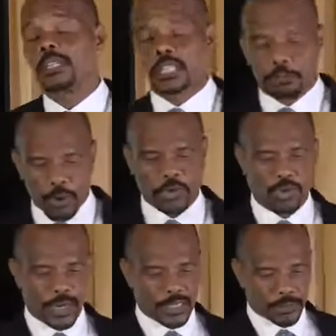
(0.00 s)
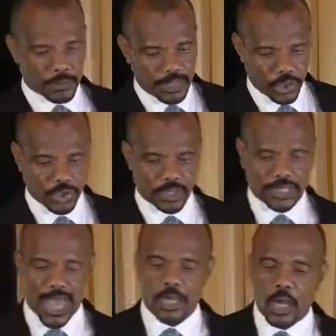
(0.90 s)
Spiritualism teaches
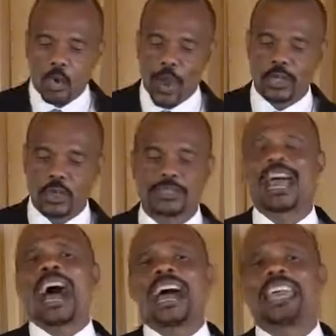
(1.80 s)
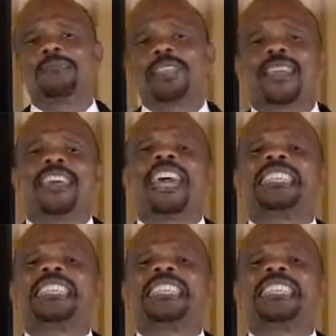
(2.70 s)
that when you die, there is